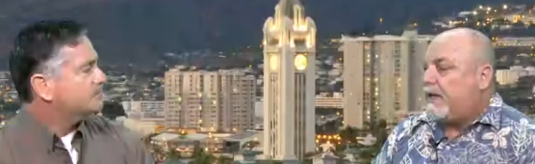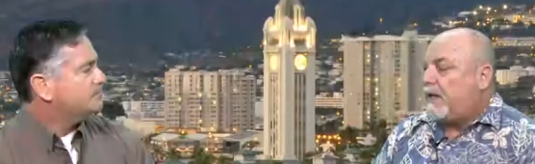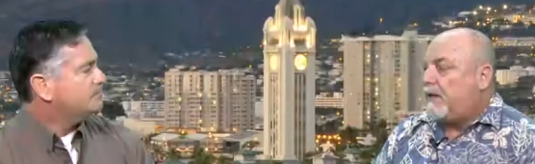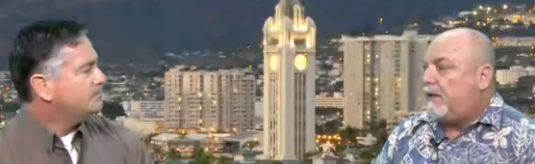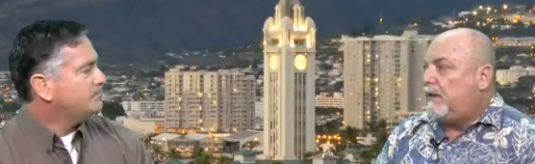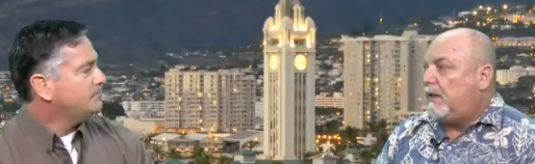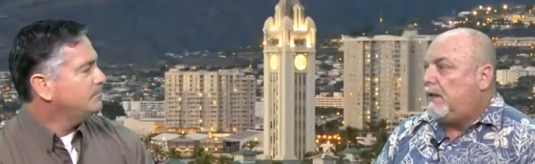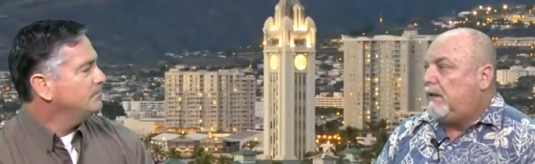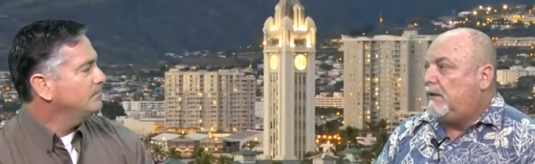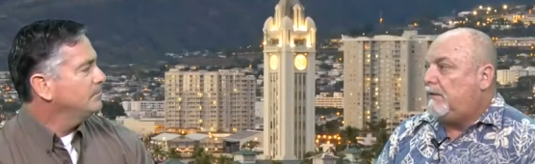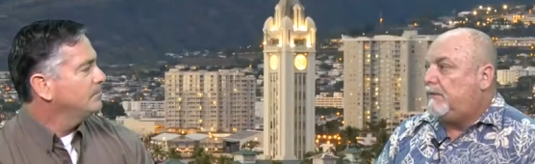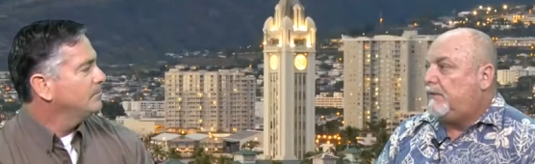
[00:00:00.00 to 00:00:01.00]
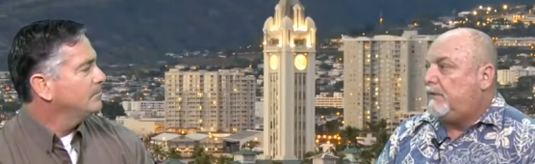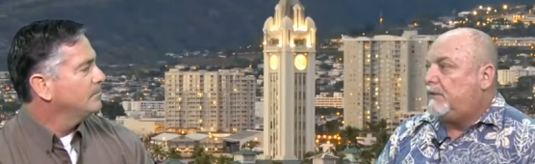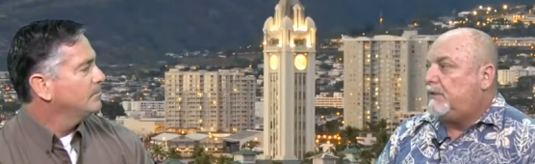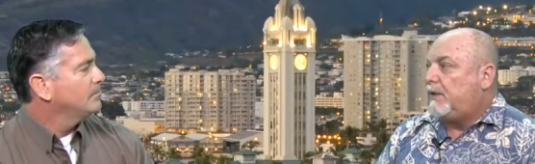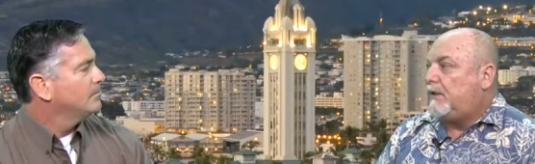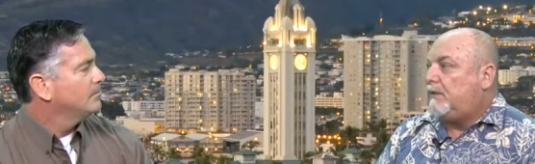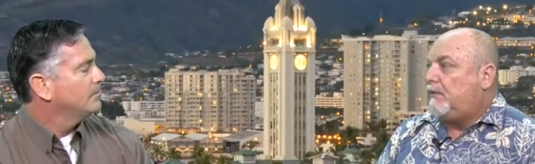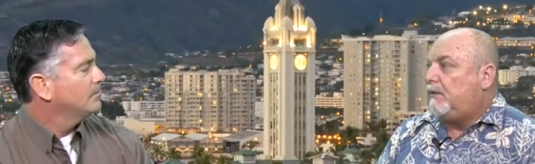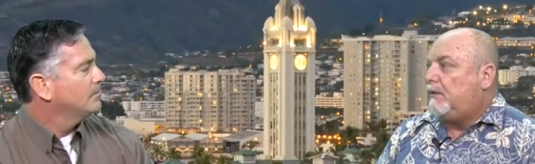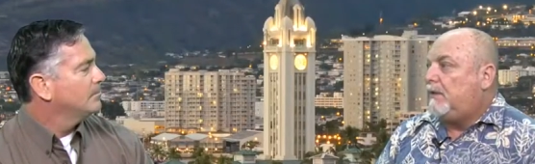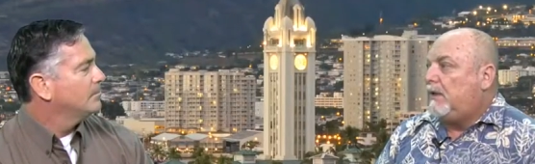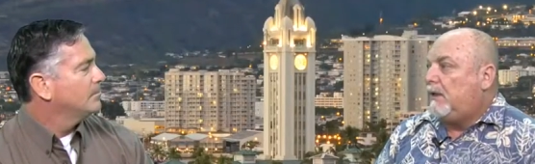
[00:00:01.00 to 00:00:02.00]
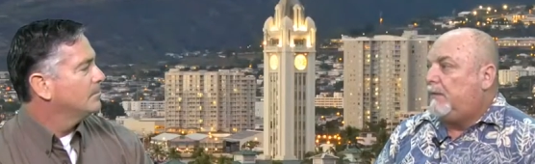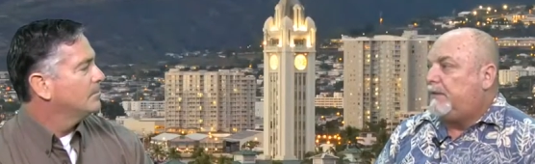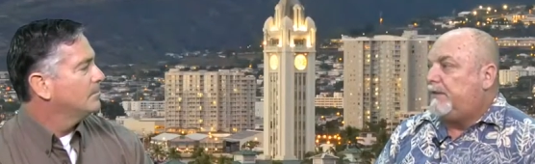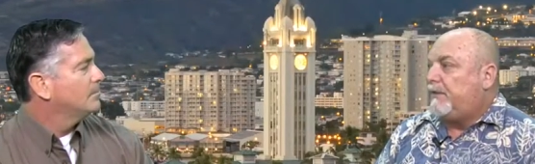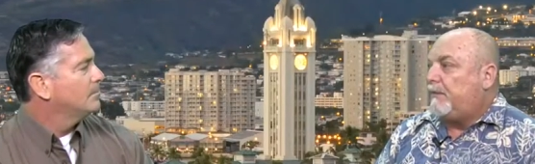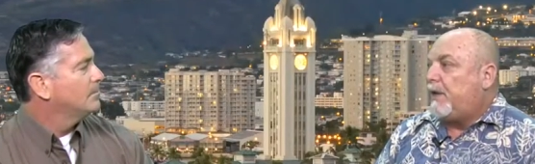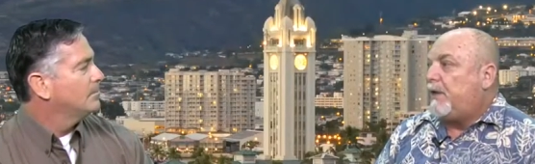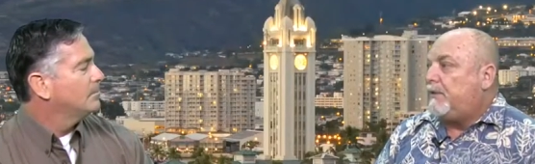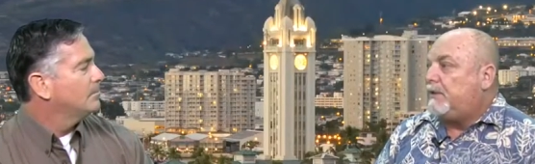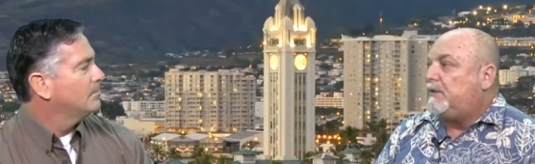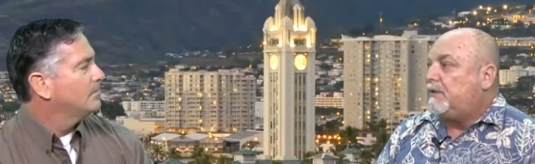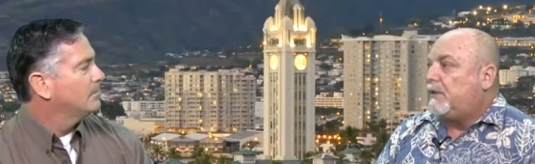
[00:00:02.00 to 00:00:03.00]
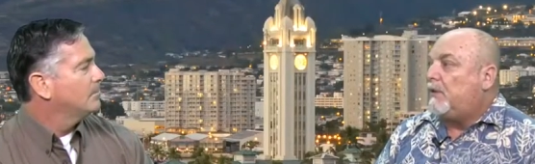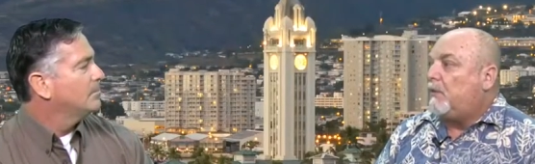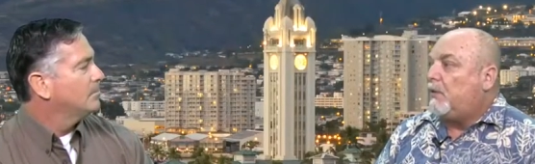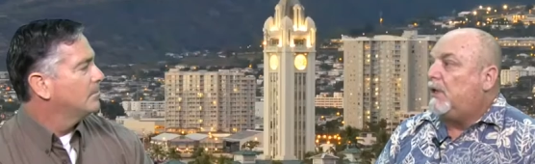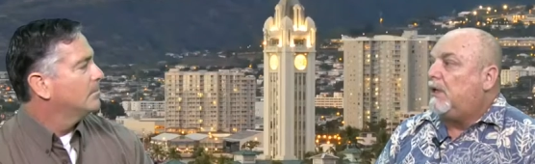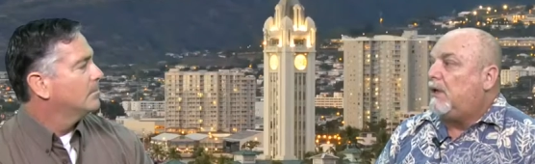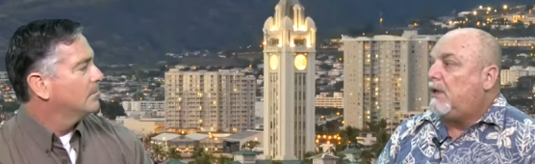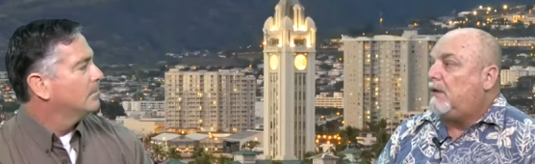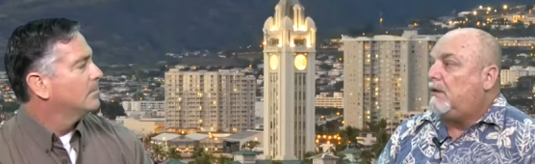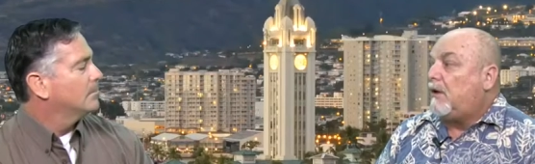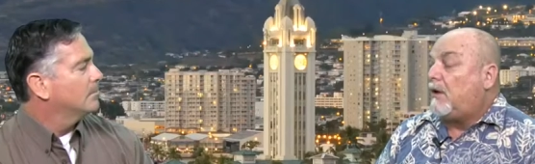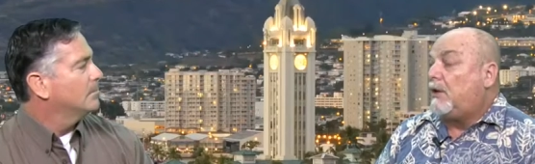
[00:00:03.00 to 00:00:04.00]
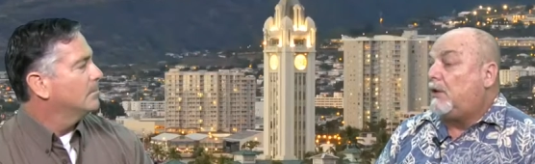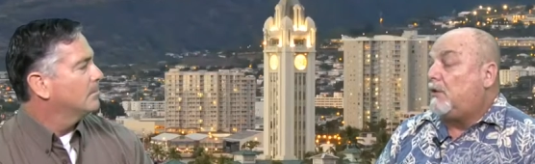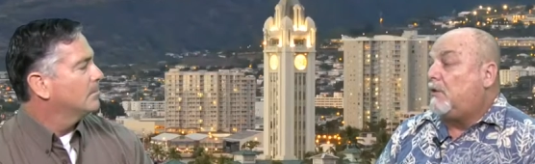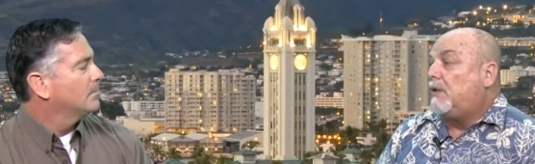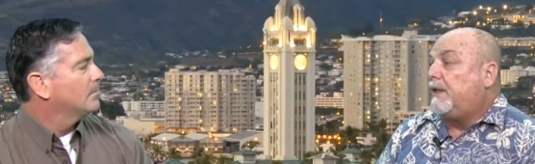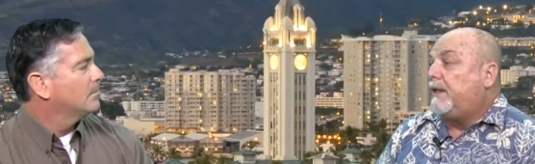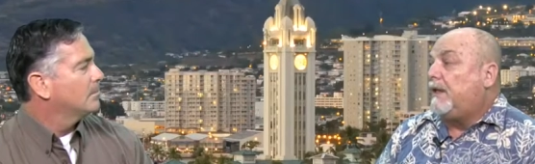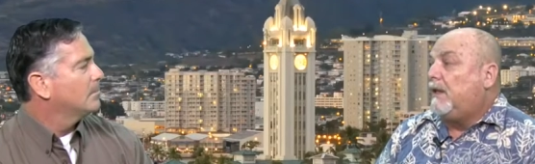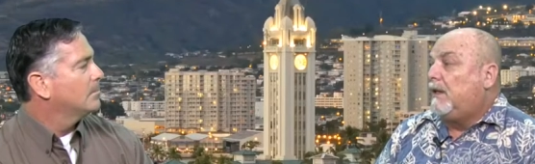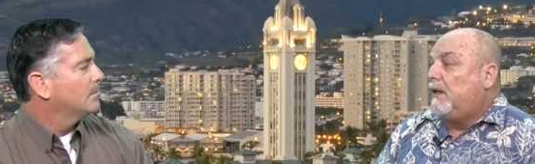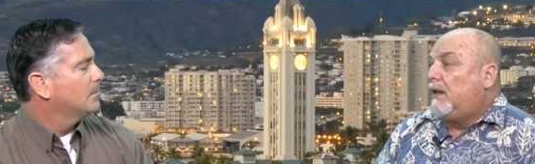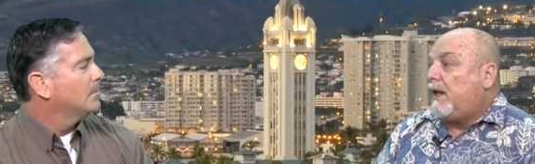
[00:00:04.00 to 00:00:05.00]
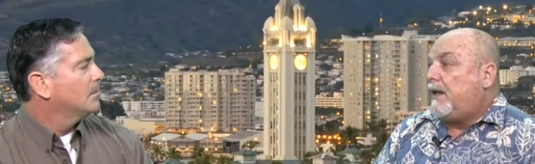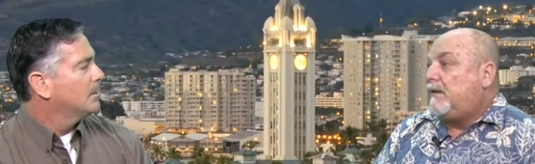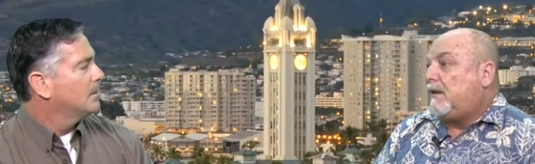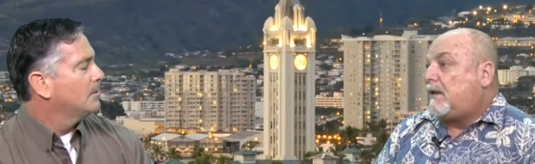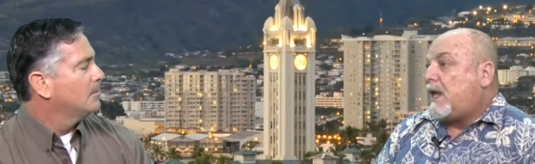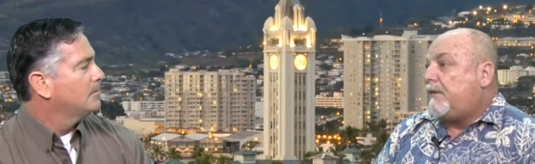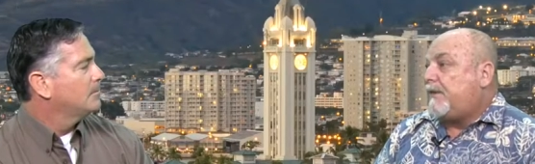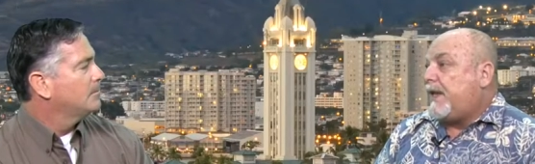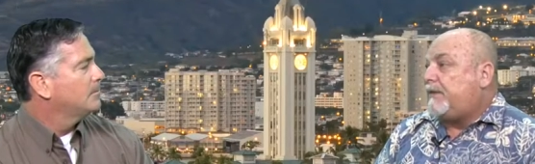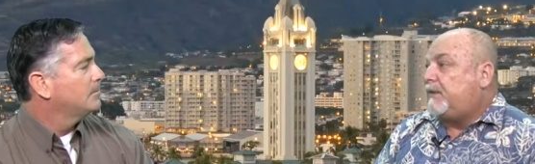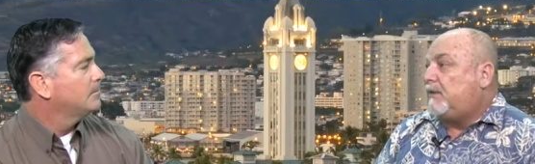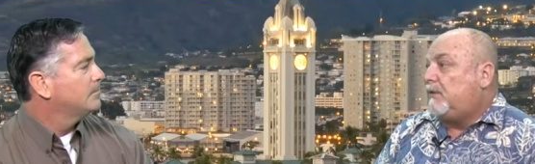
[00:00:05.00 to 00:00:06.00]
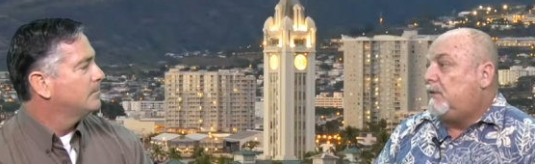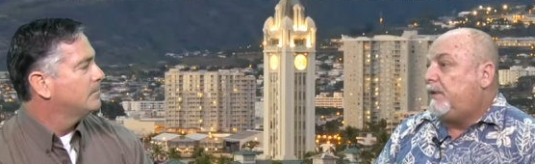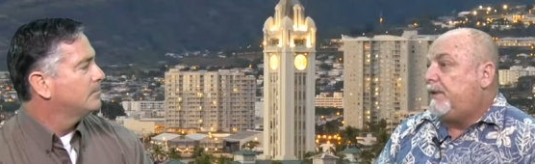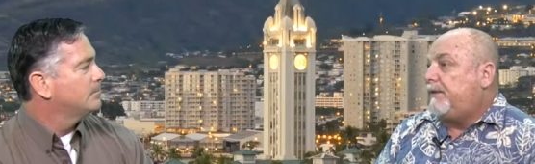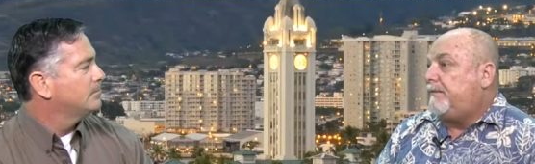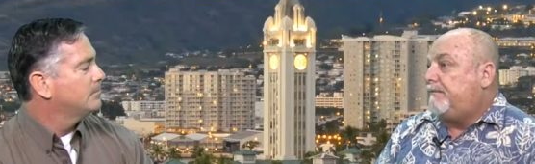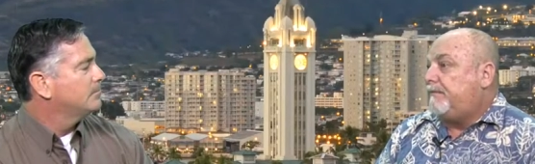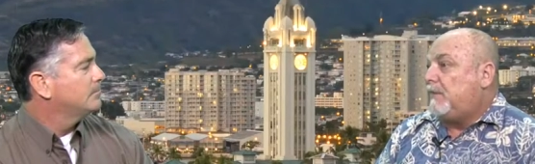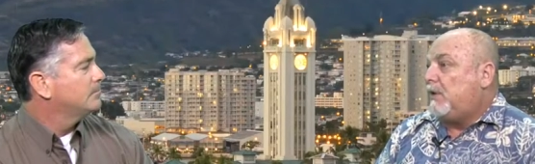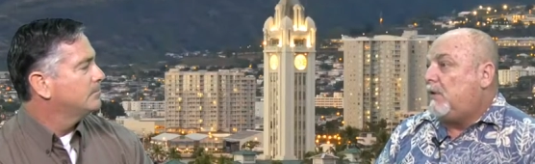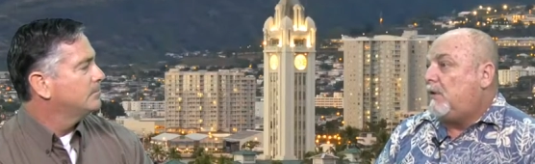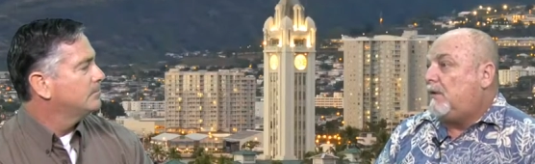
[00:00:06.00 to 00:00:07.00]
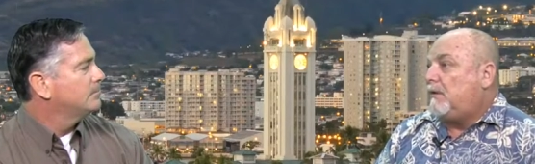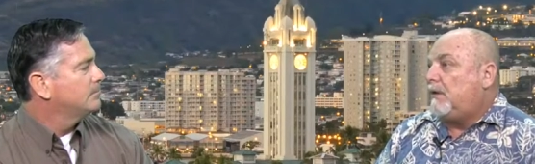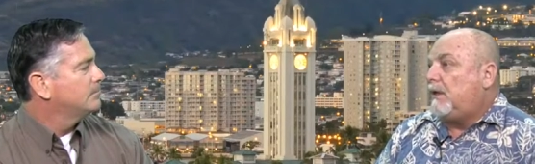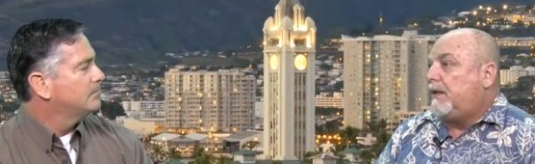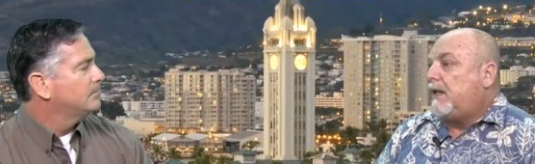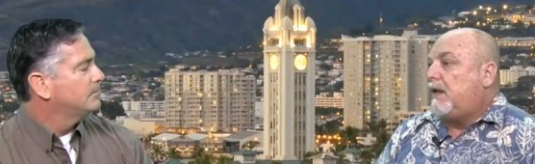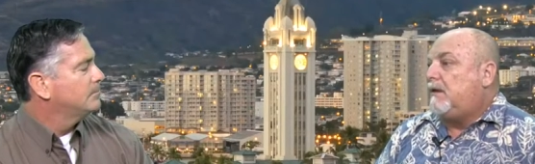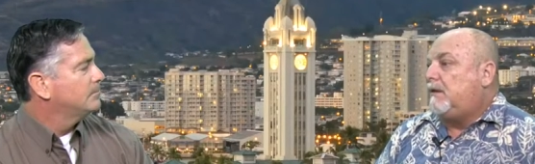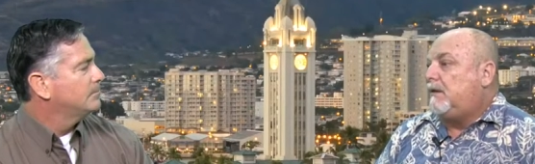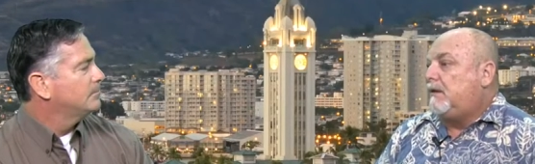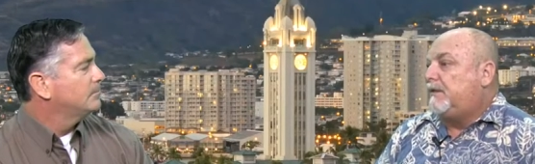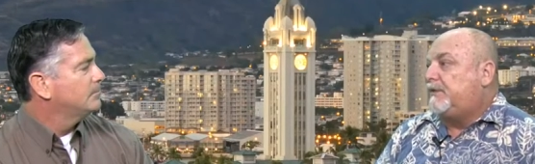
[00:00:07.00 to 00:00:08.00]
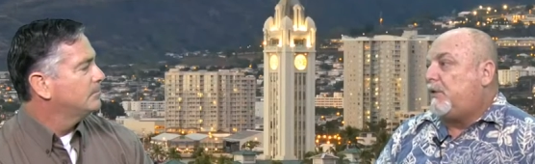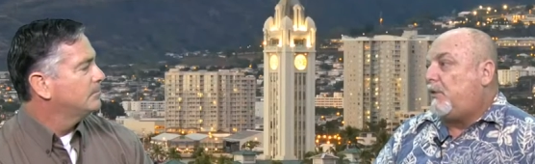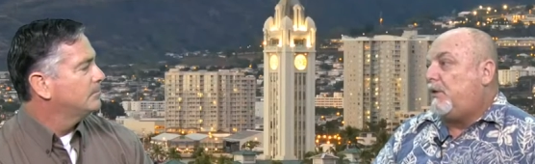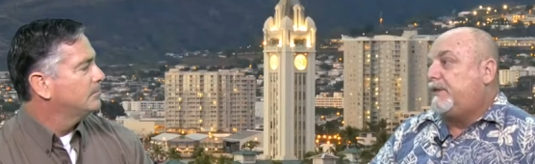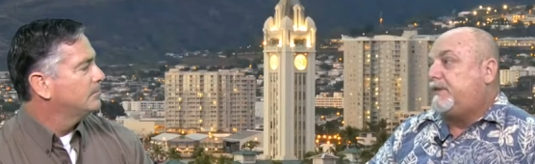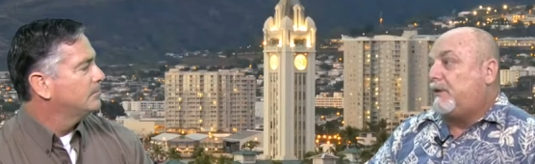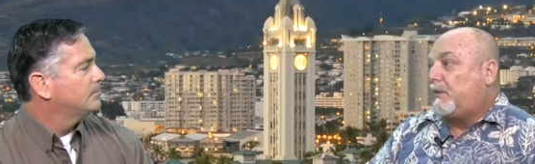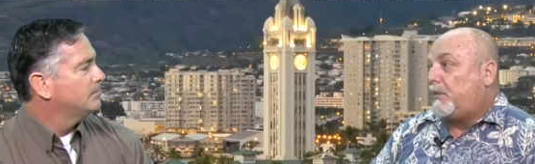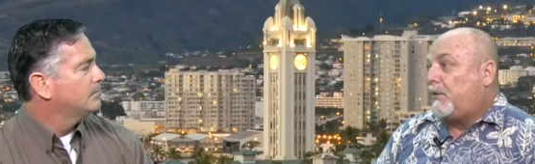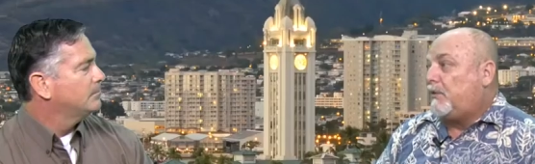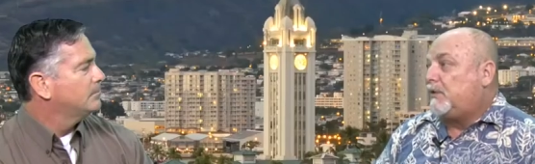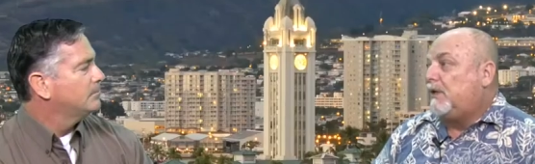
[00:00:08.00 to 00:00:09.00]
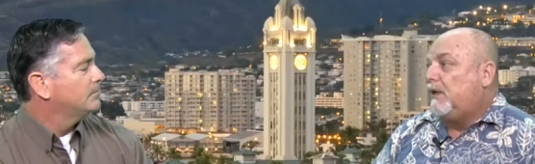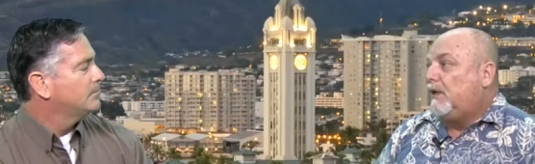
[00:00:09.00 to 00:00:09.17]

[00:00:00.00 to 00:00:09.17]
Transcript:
Speaker 1: Kelly King and the folks uh, doing Pacific Biodiesel that are working on on mm-hmm. it locally. And a lot of it has to do with you know again this is a holistic approach